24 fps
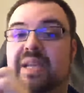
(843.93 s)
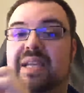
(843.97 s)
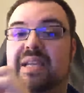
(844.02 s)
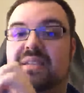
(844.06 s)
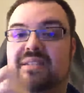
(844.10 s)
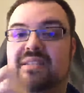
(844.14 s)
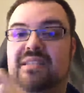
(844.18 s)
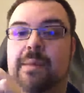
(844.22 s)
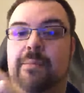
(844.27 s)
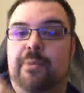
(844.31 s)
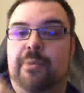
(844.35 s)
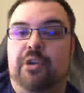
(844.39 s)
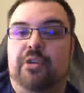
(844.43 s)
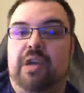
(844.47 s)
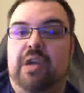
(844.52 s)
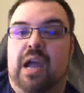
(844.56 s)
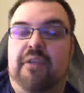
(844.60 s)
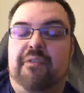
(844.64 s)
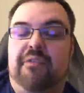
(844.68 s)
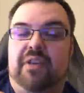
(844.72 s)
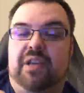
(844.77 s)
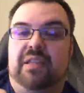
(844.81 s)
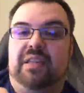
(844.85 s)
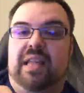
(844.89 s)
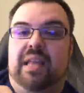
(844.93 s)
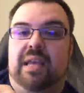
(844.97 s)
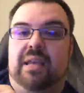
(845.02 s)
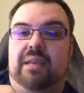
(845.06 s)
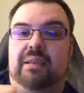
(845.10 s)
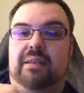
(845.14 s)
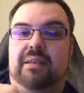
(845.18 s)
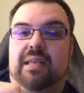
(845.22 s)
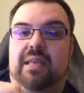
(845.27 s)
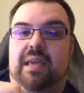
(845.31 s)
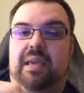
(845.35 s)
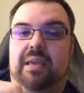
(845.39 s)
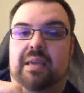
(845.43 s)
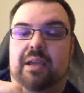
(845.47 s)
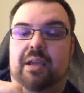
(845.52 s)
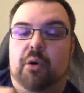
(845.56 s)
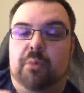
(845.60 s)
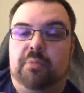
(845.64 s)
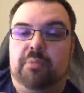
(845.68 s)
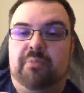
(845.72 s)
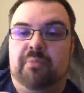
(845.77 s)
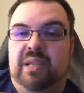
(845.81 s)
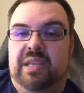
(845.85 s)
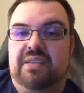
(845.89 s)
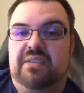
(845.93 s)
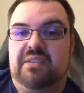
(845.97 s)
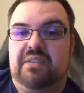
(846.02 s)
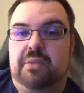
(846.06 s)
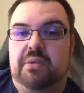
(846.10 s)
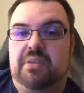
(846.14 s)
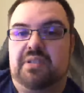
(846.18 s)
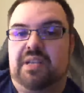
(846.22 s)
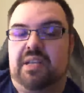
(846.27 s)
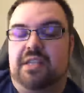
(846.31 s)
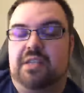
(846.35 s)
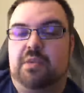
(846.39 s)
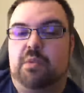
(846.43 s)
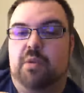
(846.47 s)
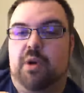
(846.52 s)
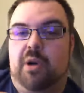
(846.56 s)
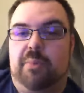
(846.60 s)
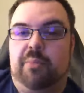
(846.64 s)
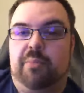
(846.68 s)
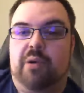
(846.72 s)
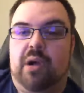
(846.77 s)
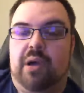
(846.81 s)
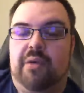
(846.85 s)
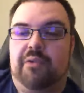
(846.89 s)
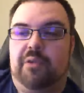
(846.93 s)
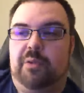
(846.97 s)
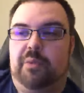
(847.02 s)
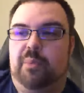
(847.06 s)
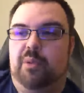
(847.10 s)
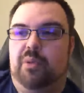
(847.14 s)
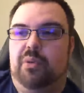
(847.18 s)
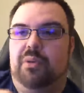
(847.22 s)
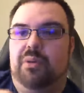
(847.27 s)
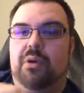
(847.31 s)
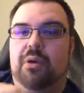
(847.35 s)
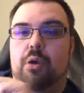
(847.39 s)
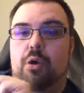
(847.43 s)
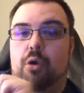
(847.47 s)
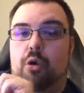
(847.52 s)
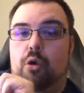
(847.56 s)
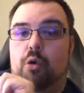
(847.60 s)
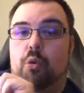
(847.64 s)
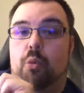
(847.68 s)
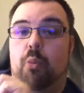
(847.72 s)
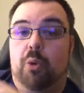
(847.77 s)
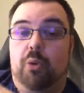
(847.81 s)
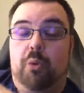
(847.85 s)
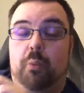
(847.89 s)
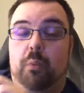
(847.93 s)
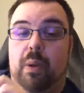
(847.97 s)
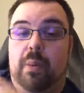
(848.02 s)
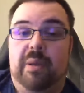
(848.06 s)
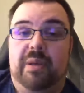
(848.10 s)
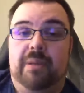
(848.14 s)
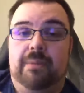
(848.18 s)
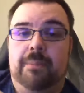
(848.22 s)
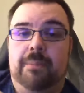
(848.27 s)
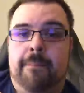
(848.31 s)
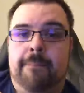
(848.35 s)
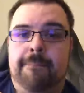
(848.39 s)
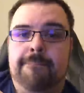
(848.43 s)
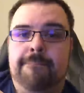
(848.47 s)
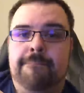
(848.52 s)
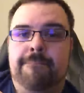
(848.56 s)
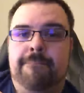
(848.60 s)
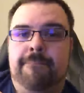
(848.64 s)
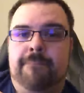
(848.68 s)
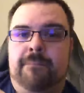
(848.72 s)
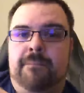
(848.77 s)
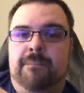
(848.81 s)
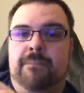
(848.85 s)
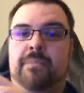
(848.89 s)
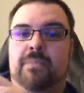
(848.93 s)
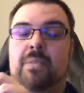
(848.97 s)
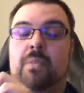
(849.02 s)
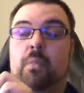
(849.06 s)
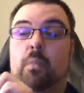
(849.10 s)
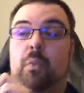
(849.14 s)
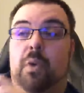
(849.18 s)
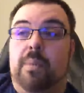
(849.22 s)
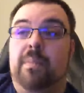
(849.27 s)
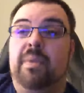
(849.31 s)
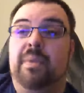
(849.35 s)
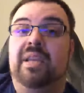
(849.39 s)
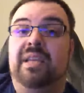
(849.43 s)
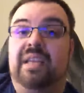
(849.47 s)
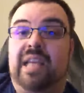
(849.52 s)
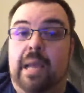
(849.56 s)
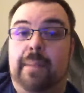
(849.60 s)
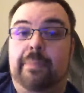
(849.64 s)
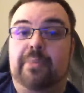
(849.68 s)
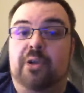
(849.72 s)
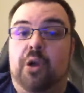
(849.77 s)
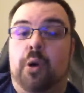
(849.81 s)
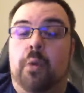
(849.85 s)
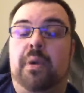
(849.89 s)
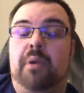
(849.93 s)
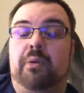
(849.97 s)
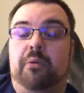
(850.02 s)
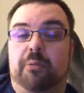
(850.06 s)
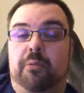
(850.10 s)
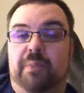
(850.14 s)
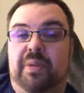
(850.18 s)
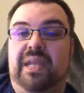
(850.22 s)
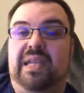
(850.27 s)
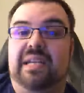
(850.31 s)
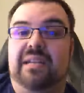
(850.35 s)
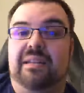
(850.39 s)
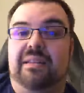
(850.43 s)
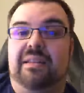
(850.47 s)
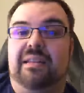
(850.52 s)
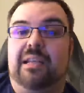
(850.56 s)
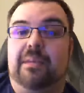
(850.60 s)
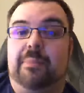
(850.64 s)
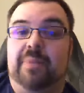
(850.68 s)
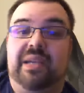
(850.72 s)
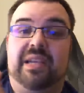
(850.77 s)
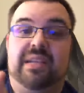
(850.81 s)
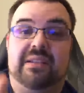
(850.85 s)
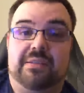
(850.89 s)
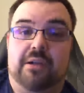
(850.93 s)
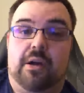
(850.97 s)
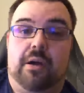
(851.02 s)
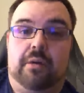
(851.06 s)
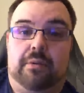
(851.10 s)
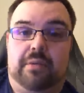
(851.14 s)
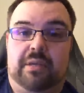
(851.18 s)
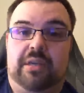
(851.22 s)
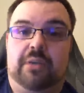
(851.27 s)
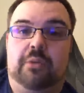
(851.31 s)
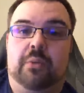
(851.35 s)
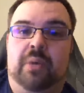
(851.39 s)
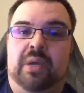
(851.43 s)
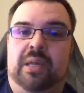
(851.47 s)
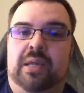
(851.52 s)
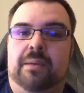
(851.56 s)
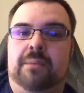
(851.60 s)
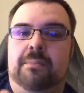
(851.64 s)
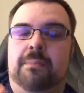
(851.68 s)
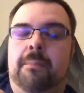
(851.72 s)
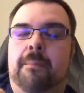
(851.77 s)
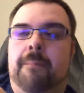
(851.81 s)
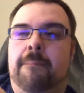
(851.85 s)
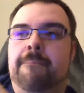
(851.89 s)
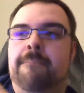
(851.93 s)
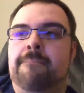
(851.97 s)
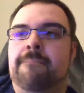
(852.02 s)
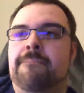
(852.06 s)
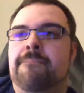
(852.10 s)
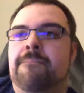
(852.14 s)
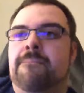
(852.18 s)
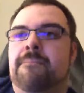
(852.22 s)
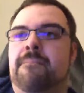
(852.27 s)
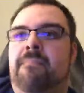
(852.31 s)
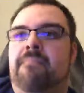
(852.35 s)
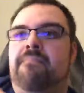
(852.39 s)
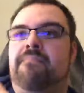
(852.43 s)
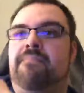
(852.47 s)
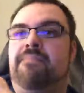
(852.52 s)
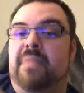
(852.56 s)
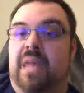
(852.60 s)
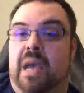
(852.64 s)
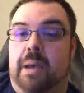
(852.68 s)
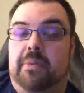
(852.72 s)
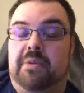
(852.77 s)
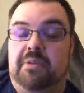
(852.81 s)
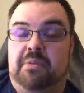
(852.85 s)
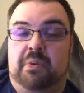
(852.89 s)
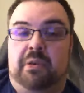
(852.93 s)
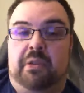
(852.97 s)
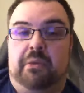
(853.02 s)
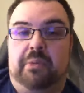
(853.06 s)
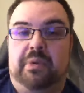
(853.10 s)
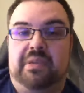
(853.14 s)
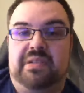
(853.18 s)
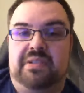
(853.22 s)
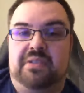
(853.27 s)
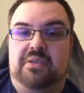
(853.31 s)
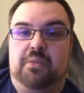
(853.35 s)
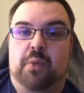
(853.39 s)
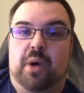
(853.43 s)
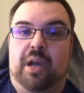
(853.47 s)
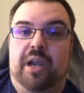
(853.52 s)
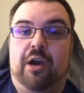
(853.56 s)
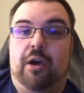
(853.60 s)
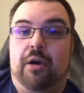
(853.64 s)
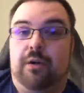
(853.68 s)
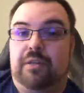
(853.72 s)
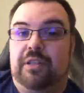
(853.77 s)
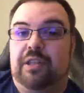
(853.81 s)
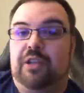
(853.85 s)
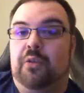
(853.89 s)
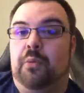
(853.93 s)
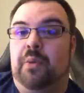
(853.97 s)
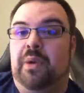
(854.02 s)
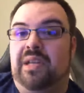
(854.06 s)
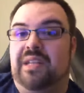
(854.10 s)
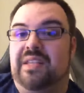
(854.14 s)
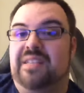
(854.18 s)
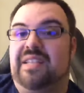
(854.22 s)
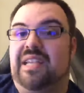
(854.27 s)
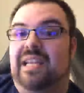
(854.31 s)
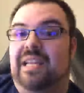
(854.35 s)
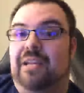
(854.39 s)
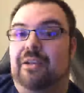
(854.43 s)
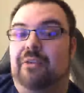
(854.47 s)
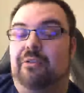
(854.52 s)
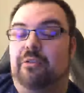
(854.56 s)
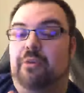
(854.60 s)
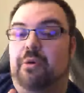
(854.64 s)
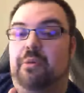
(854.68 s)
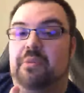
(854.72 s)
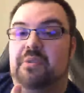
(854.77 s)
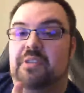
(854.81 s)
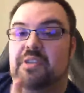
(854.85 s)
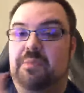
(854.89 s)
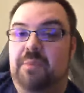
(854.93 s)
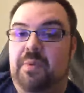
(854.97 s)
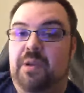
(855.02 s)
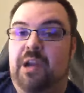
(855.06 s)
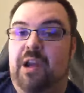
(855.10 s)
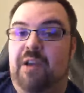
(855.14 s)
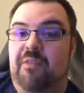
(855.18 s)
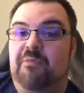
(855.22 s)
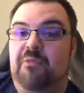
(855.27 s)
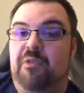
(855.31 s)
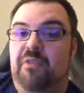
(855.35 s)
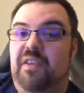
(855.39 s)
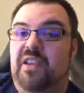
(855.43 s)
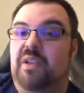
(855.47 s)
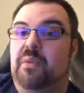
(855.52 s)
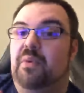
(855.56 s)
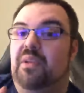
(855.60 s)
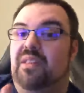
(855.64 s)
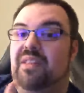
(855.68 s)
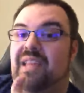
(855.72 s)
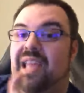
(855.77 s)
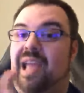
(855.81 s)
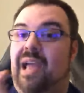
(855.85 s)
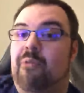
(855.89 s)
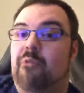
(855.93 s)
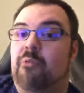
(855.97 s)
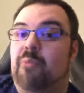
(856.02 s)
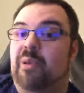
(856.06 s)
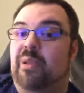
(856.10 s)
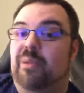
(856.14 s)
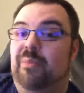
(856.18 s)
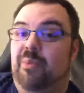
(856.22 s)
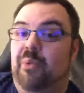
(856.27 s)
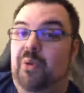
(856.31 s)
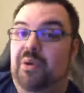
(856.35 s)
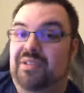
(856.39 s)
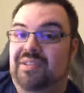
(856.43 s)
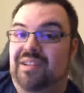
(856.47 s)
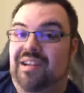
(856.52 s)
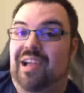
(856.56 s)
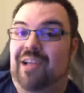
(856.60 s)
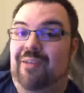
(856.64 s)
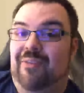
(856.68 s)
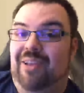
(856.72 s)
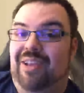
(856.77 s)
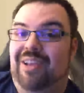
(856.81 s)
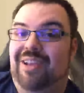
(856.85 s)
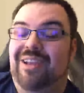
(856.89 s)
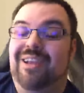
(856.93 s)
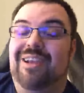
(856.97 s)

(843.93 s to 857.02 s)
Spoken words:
demographic that helped make Suicide Squad profitable were women. Women kept going repeatedly because of Harley Quinn. That was one of the reasons why Harley Quinn is getting her own spin-off movie with Catwoman, Poison Ivy.